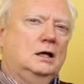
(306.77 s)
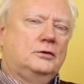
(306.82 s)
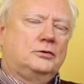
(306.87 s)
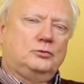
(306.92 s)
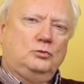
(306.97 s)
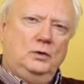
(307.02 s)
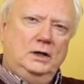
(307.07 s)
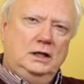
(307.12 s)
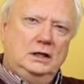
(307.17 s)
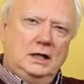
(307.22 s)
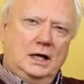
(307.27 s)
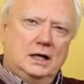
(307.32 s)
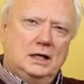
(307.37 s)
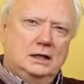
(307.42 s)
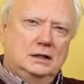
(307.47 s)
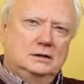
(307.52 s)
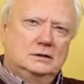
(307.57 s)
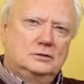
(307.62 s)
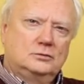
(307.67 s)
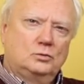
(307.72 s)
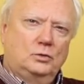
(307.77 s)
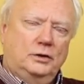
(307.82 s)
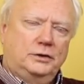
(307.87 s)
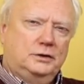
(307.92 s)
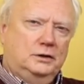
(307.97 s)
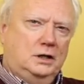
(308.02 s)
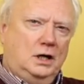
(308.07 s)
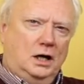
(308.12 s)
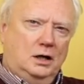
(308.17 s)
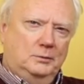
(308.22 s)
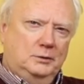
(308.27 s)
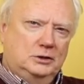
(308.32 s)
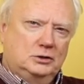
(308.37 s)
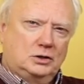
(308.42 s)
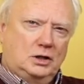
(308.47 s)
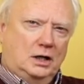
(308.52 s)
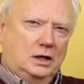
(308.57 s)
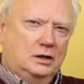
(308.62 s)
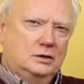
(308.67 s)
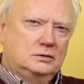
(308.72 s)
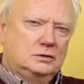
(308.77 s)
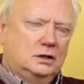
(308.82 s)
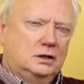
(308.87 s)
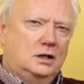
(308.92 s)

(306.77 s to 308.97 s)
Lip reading: 3 days with the Derbyshires